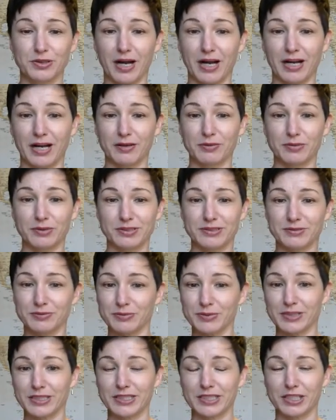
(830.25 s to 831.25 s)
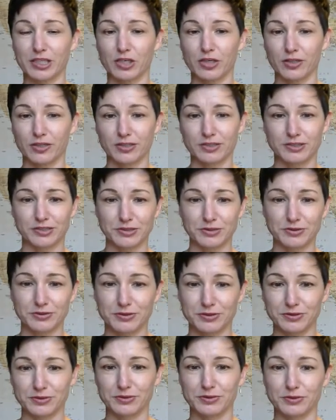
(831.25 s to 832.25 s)
I would really encourage you
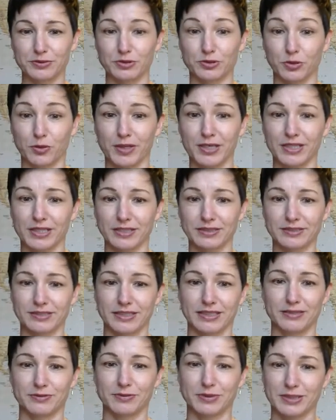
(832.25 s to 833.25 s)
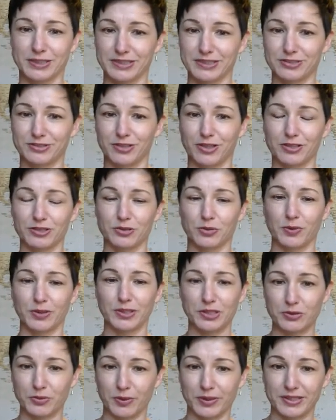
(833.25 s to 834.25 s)
to join us and really start
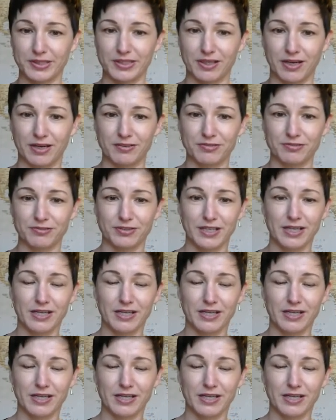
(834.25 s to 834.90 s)
2020 off